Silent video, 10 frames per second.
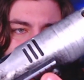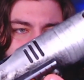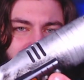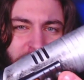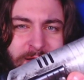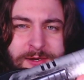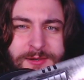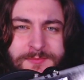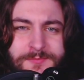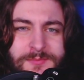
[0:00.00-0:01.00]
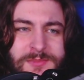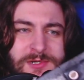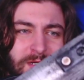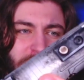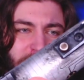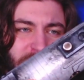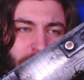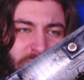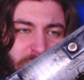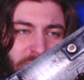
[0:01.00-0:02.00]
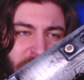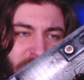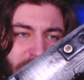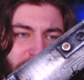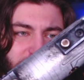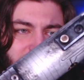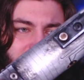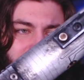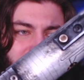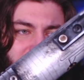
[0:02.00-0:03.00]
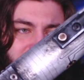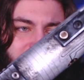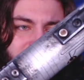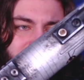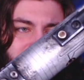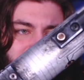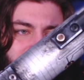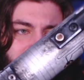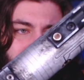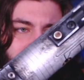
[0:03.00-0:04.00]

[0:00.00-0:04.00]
right there, the switch plate, the 3 buttons,